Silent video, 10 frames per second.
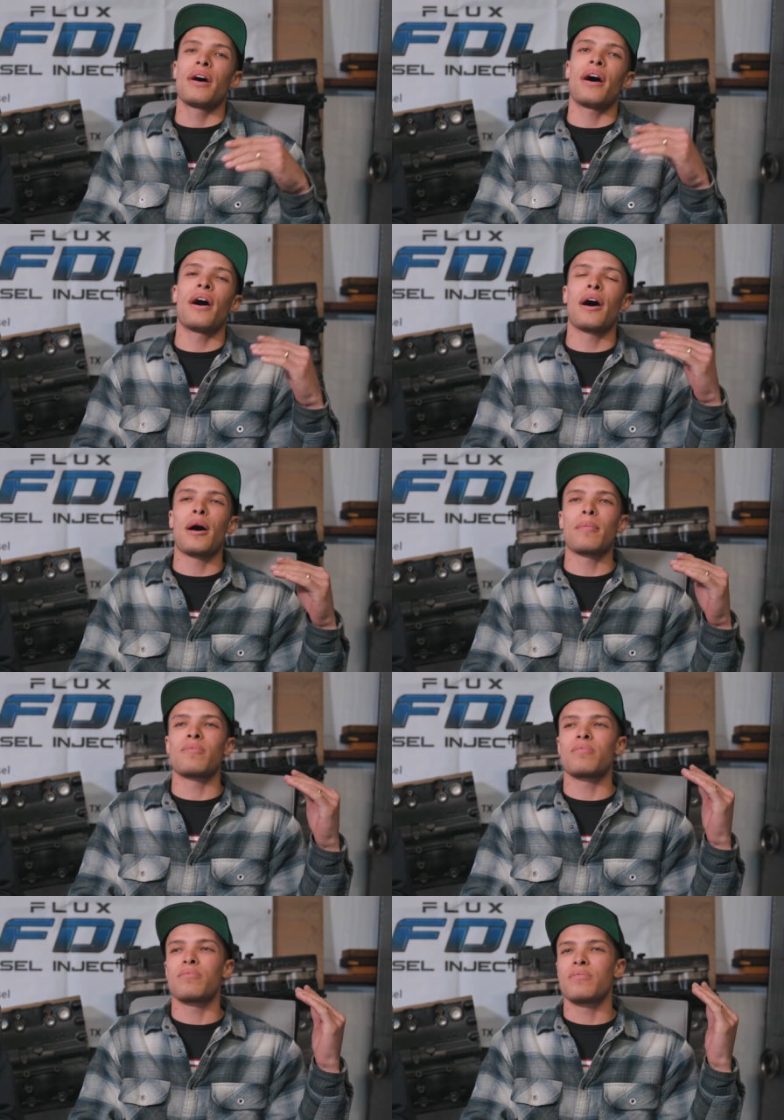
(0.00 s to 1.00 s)

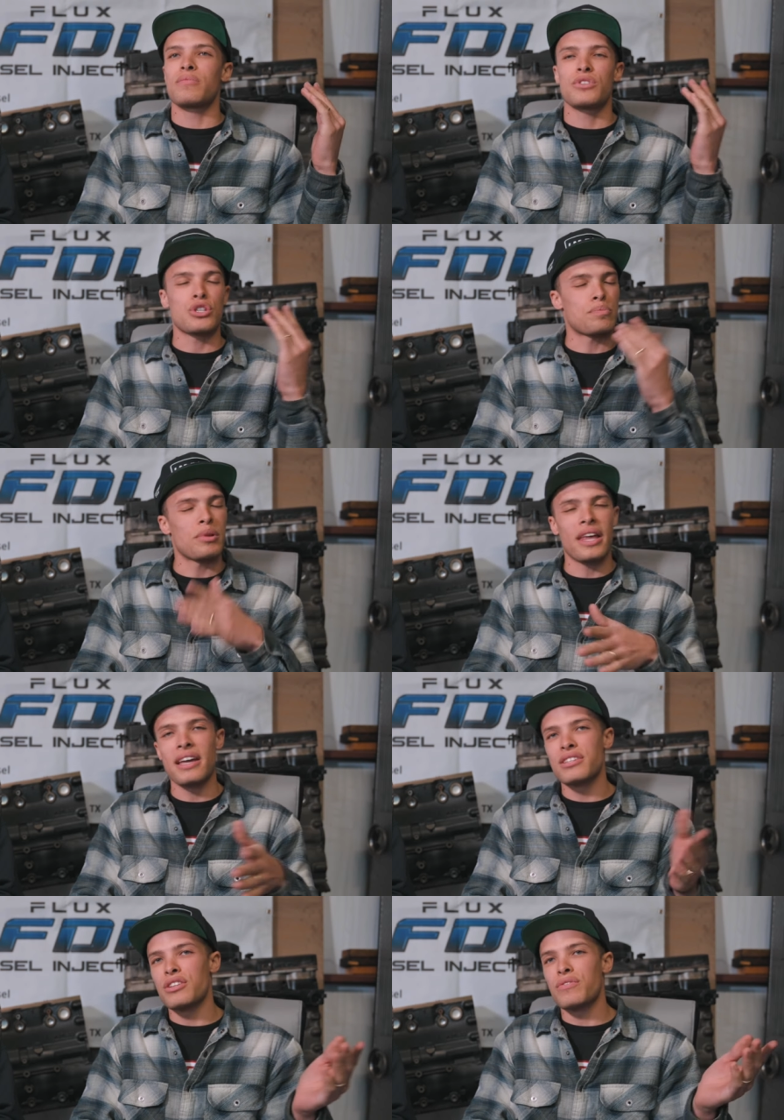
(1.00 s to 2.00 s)
Um, just
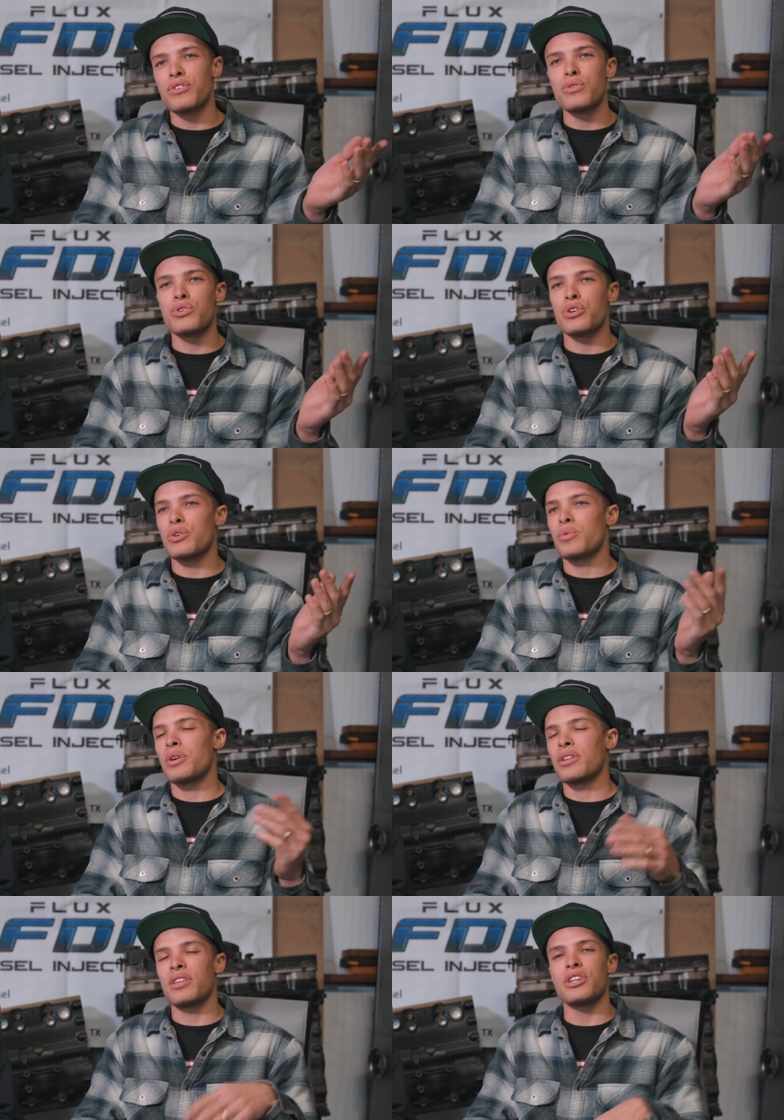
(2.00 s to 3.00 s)
plans in the future
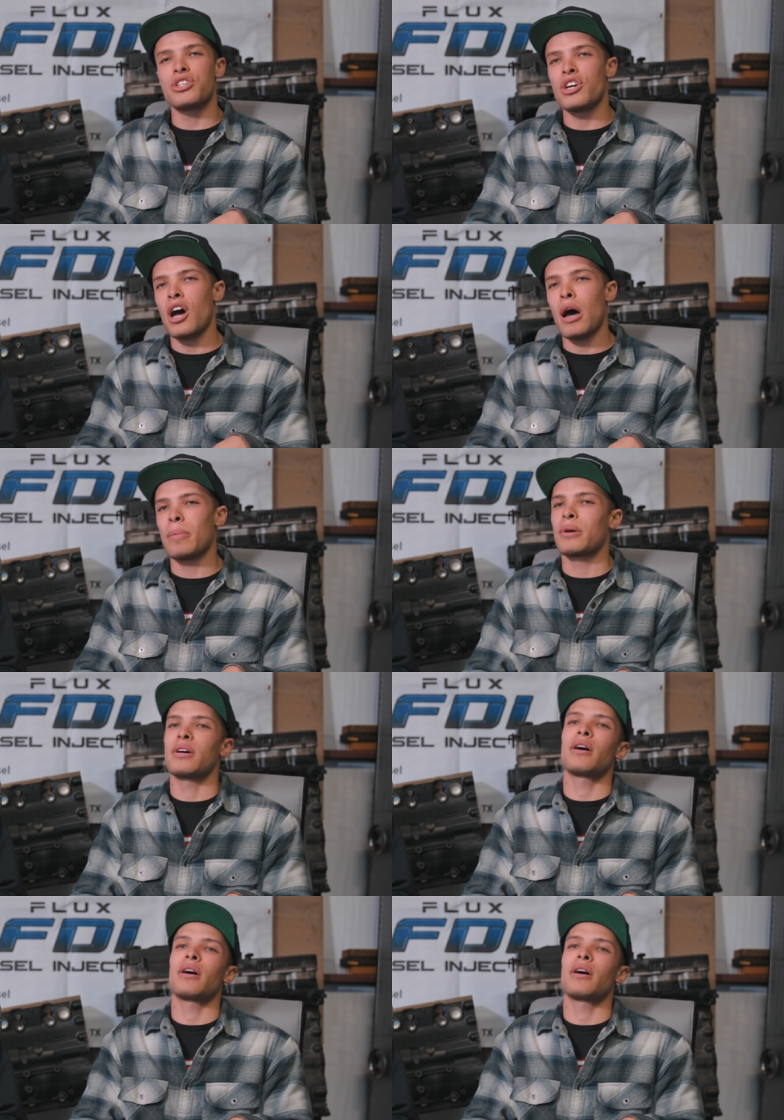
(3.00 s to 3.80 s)
with his shop,